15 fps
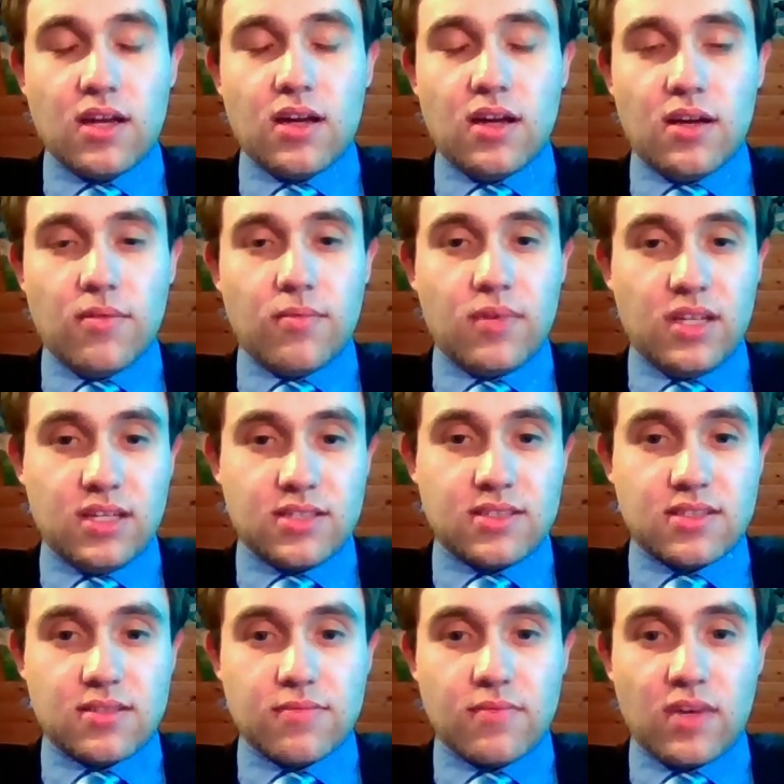uh,
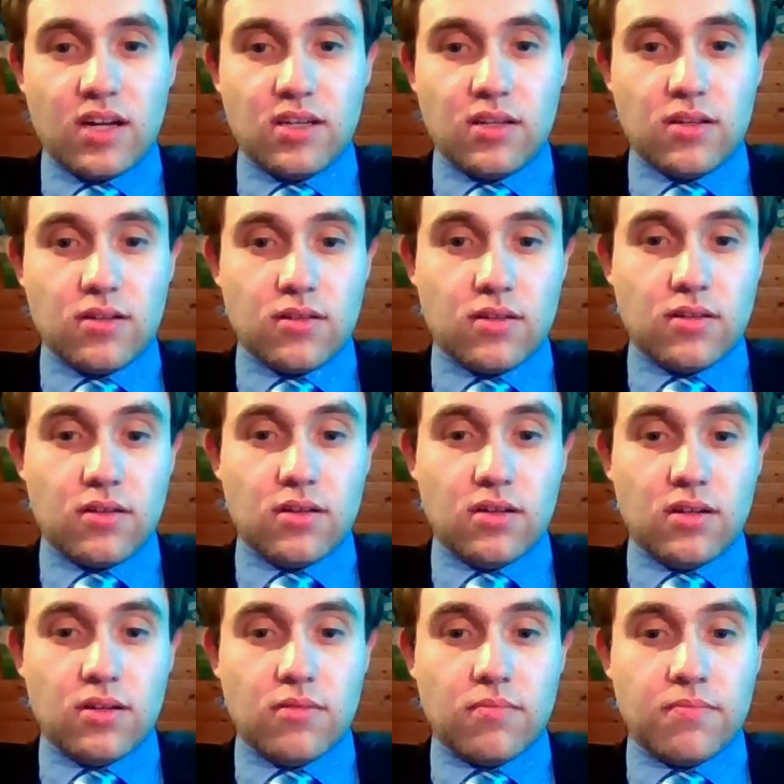his
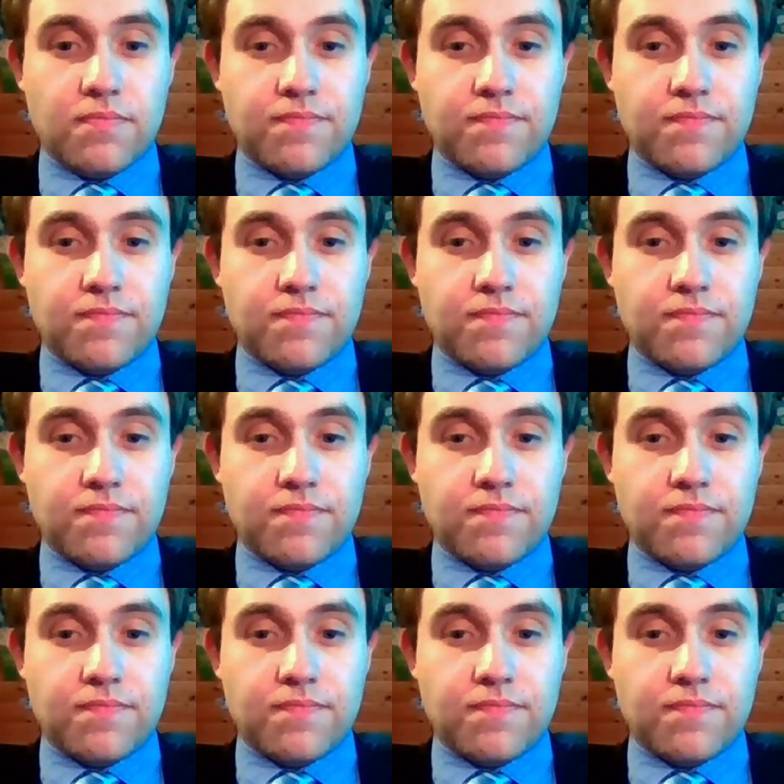uh,